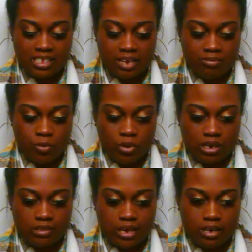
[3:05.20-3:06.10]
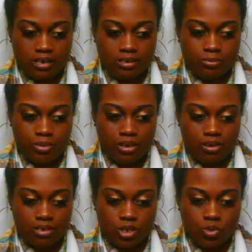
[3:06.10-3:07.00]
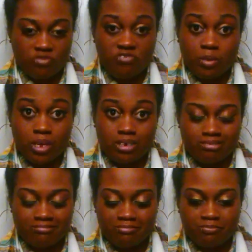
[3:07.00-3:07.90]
everywhere that belongs to a female.